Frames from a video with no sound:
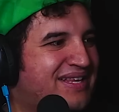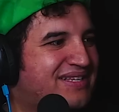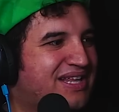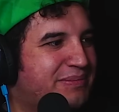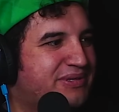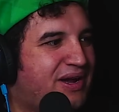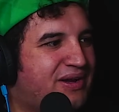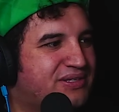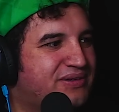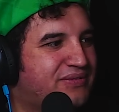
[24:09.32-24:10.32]
This clip is
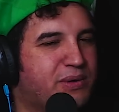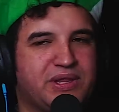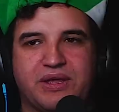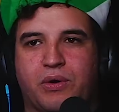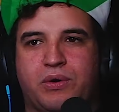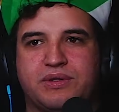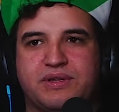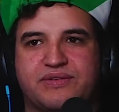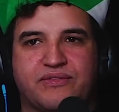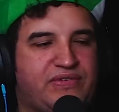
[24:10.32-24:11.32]
also really old.
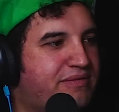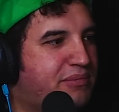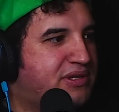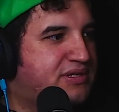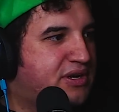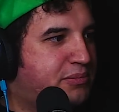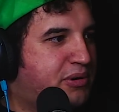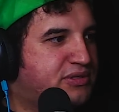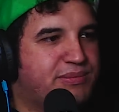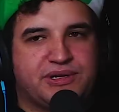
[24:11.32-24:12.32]
It's from 5 months ago,
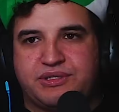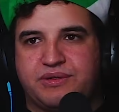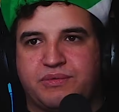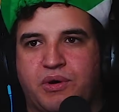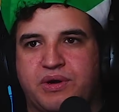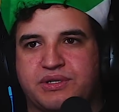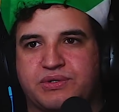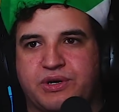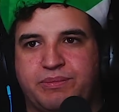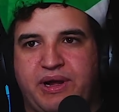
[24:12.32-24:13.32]
posted by Rogan and
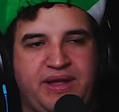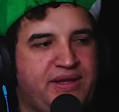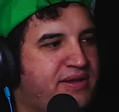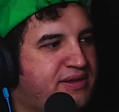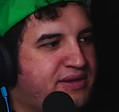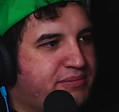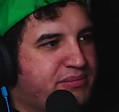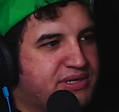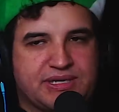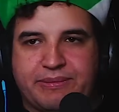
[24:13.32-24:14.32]
Shorty Pie,
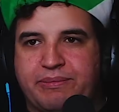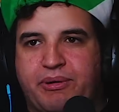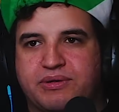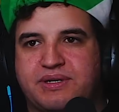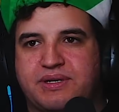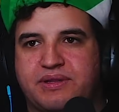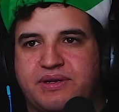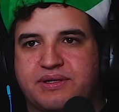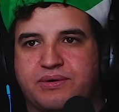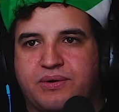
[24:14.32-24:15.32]
but somebody posted it in the
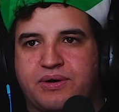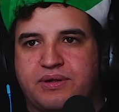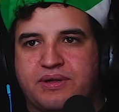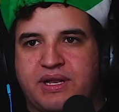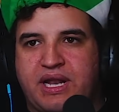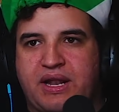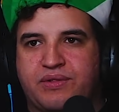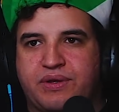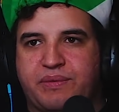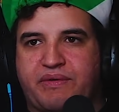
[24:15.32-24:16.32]
Discord, and I
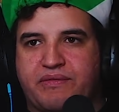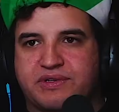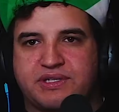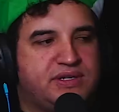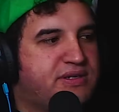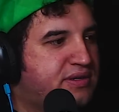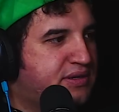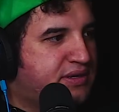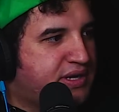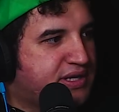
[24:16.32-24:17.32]
don't think we've ever seen it.
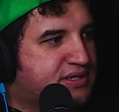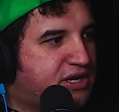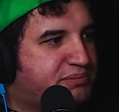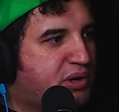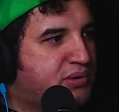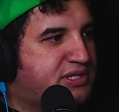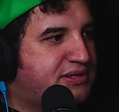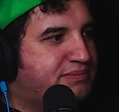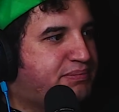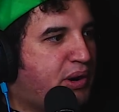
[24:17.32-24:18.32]
It's called
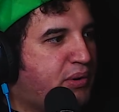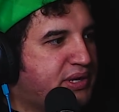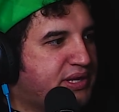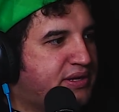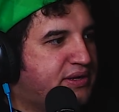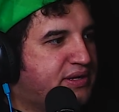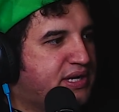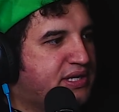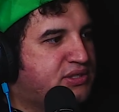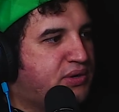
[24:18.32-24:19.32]
Protein Pony
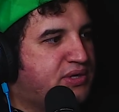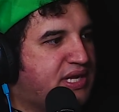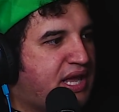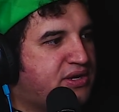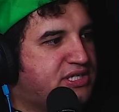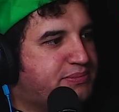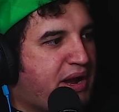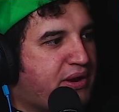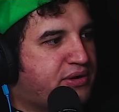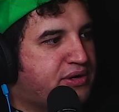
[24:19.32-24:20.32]
Enjoys Energy
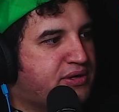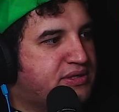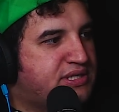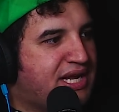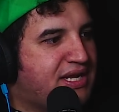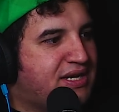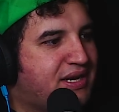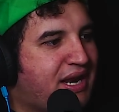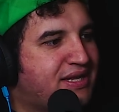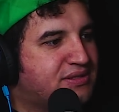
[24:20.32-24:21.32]
Powder
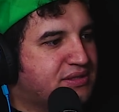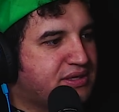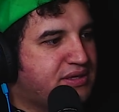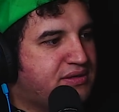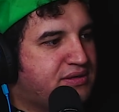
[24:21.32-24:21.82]
Taken Nasally.